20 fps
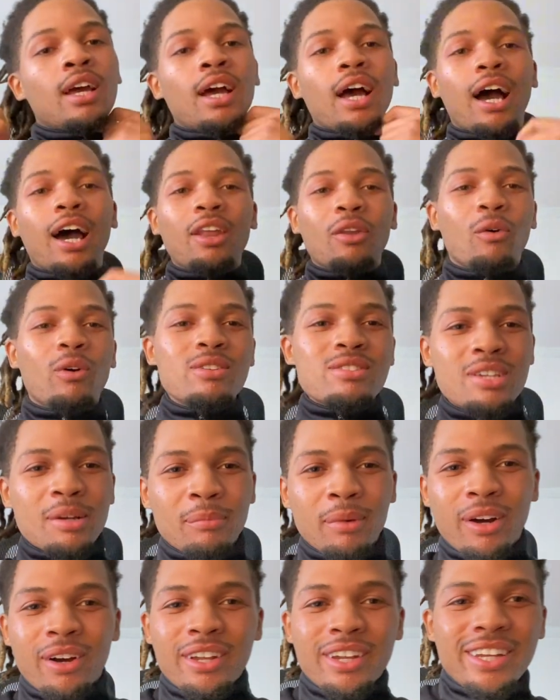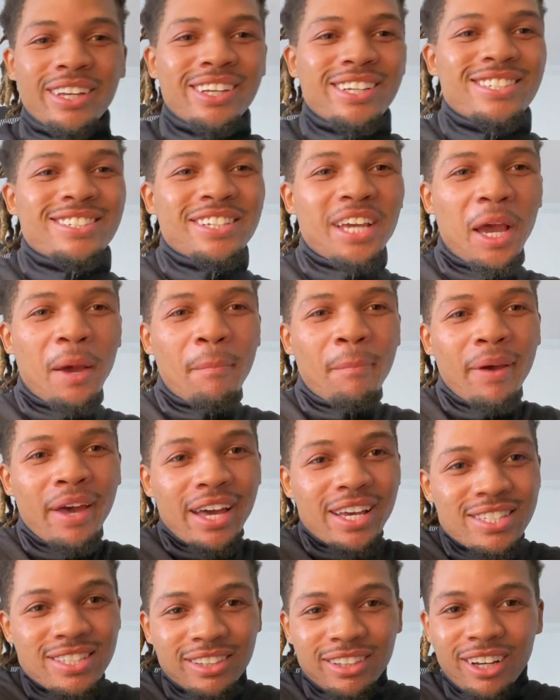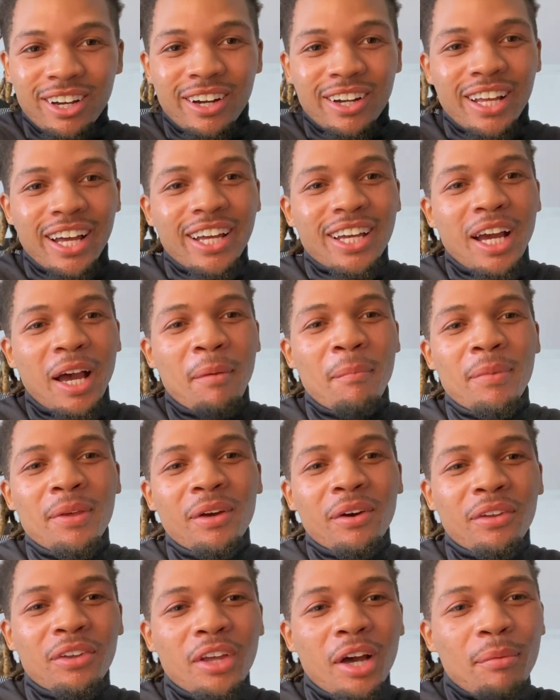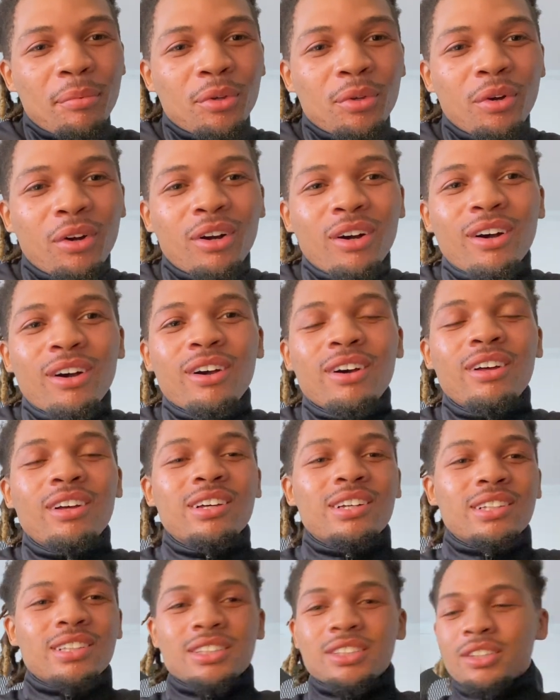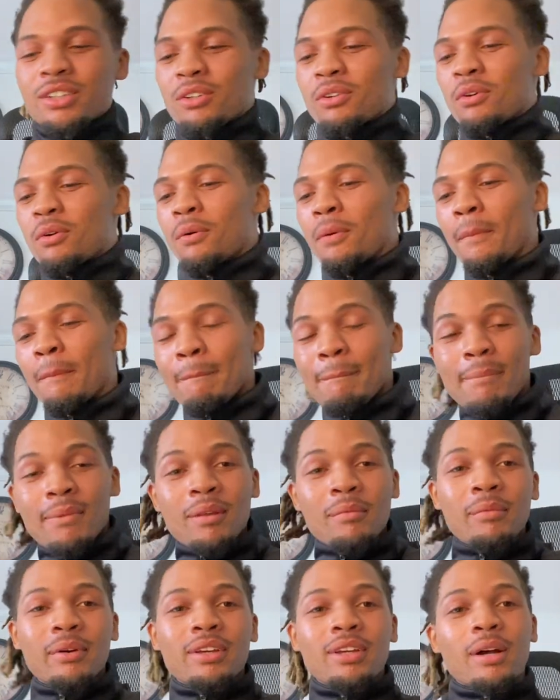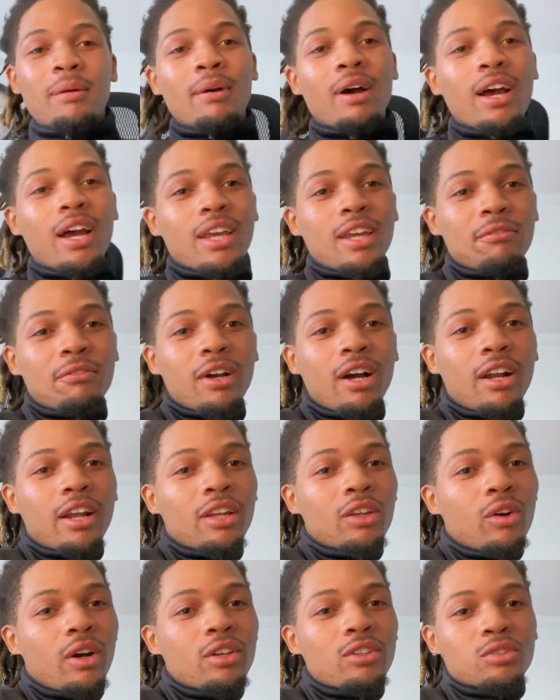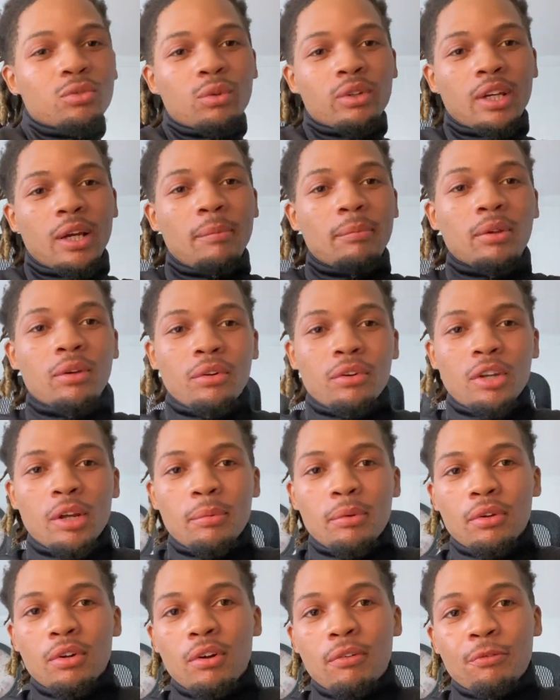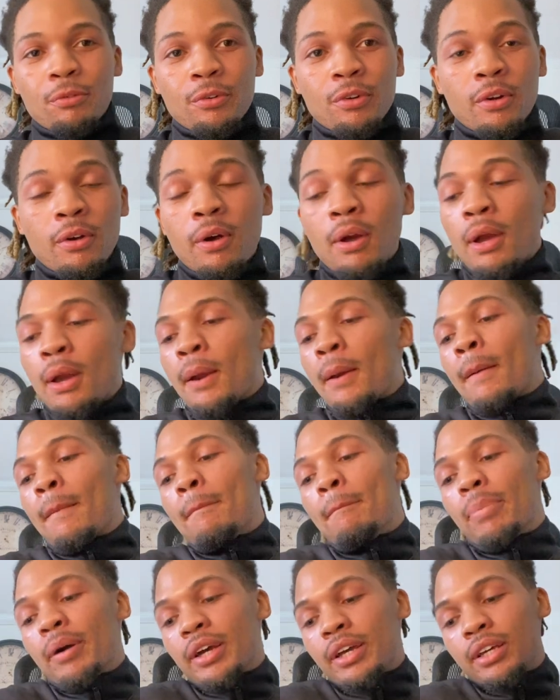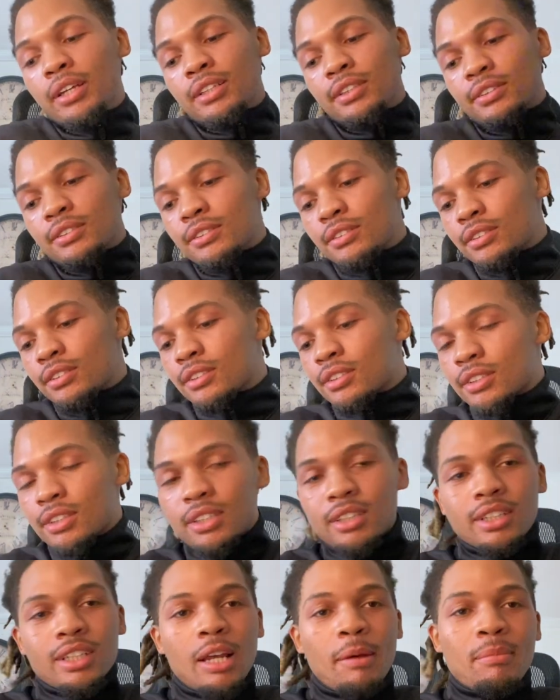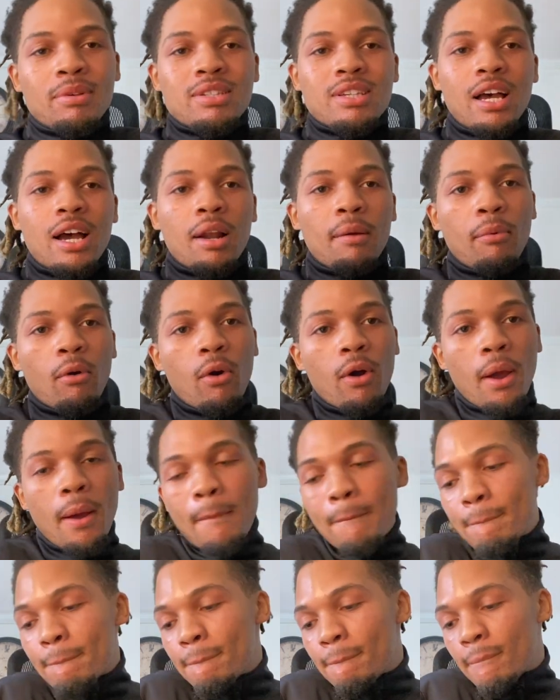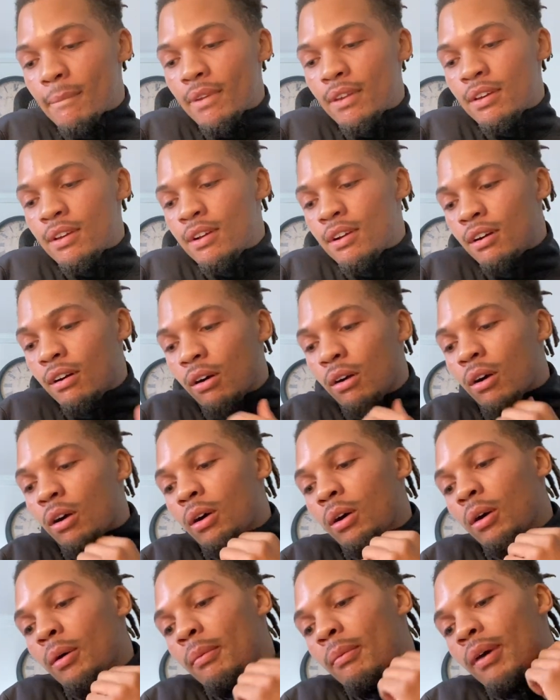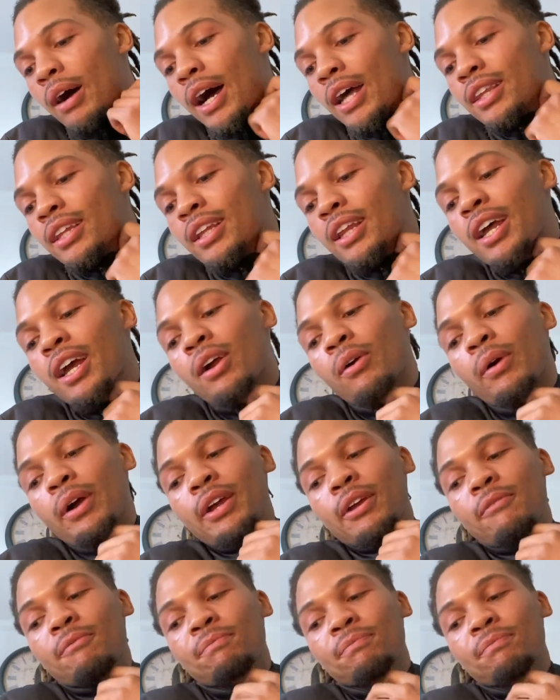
I know I'm talking about scat pets and all that. I got a BMW shirt on. But yeah, man, if y'all didn't know, I used to work at BMW though, for real. But that beside the point. After that, right?